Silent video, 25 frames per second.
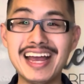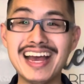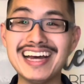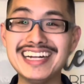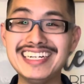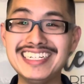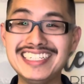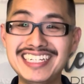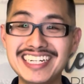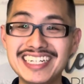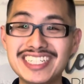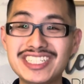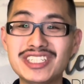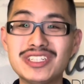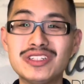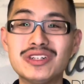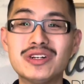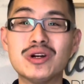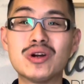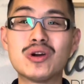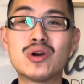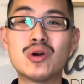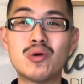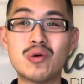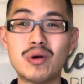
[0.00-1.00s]

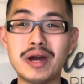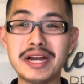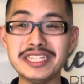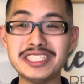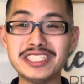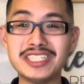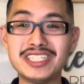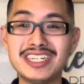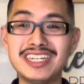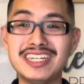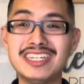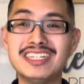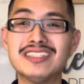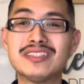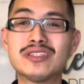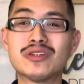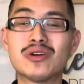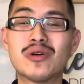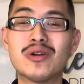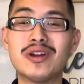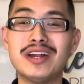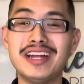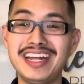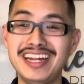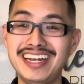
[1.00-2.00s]
additional questions
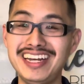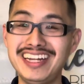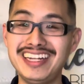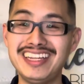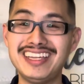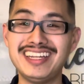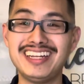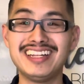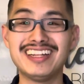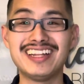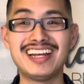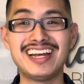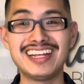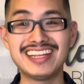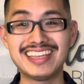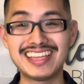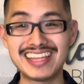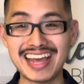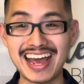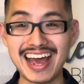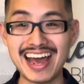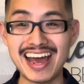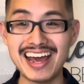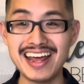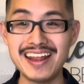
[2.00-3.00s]
or anything like
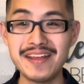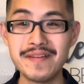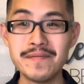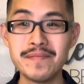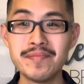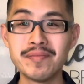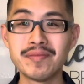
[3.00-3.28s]
that,